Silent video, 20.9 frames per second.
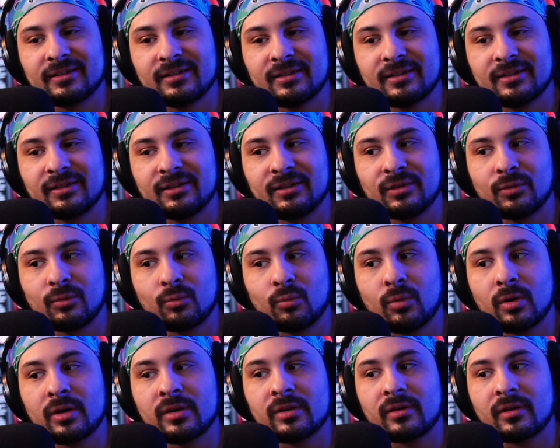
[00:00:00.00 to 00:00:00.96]
you know
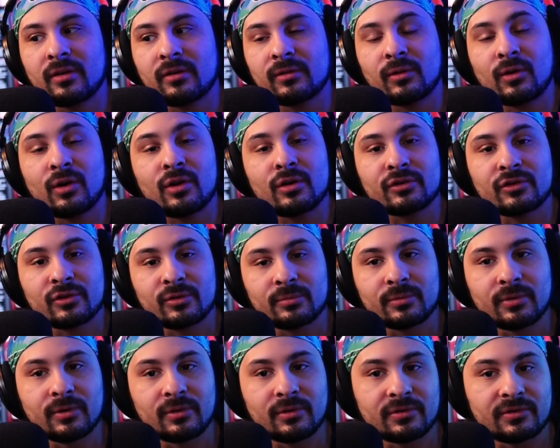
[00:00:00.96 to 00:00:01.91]
what our long-term
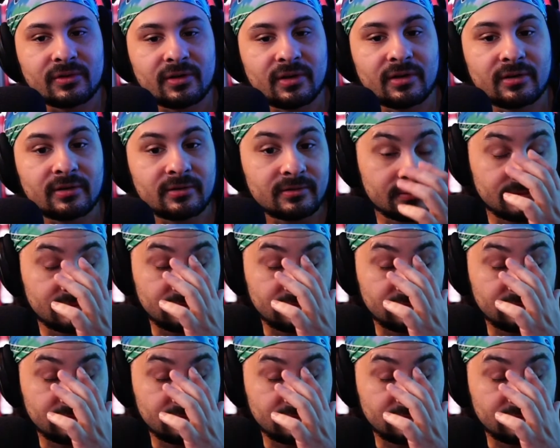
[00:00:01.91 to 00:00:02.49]
goals are